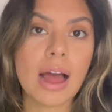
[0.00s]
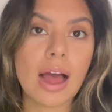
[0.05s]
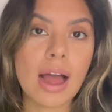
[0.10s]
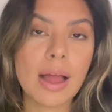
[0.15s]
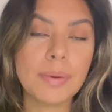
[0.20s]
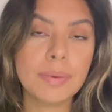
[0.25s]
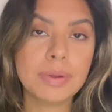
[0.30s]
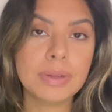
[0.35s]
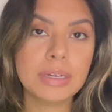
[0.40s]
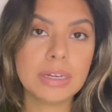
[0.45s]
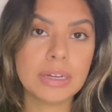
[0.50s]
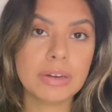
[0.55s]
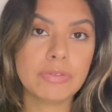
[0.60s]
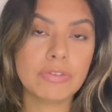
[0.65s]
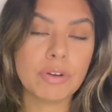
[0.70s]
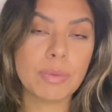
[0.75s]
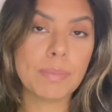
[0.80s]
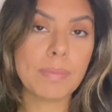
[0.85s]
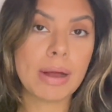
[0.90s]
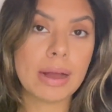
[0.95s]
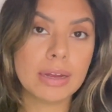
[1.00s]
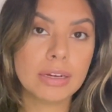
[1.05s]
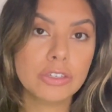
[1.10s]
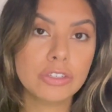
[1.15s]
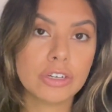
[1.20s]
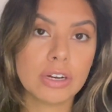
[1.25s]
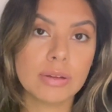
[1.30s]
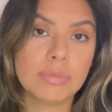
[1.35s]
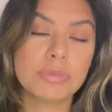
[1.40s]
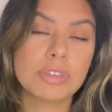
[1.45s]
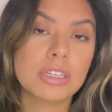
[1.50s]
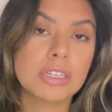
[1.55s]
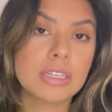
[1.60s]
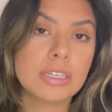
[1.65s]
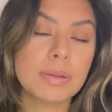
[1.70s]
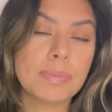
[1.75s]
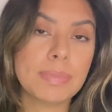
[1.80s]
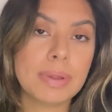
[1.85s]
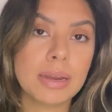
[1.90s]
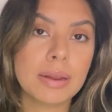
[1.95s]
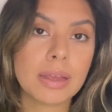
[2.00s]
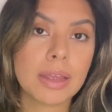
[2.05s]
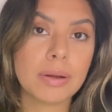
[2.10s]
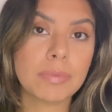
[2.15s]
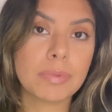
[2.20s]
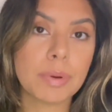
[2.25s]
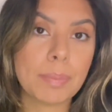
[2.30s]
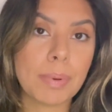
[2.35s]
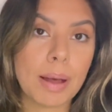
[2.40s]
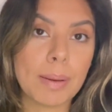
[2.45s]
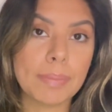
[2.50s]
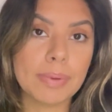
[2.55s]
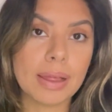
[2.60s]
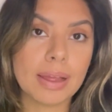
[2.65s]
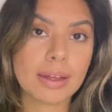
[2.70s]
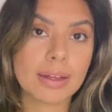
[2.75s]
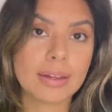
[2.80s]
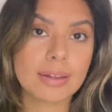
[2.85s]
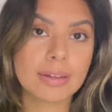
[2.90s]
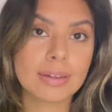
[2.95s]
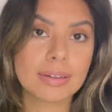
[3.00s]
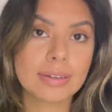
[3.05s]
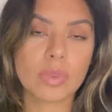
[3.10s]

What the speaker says: I will need for my trip to the Dominican Republic?